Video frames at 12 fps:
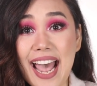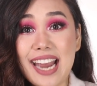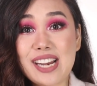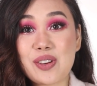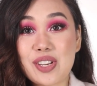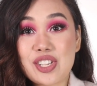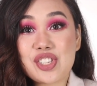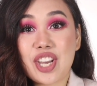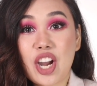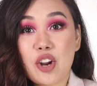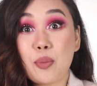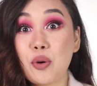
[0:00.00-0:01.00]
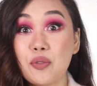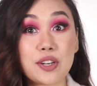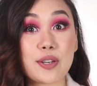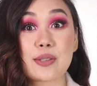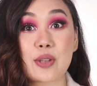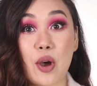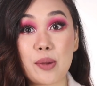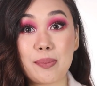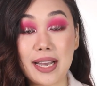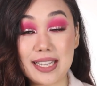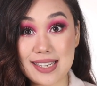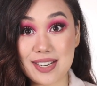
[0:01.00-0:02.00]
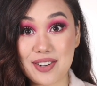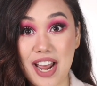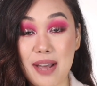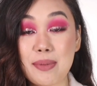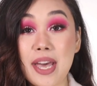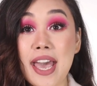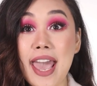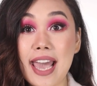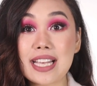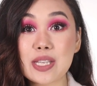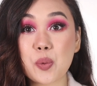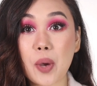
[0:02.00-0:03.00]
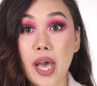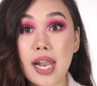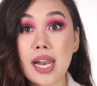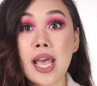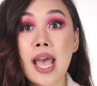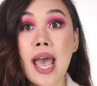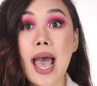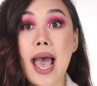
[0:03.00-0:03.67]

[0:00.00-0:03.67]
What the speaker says: and you can check out more videos on my Instagram as well.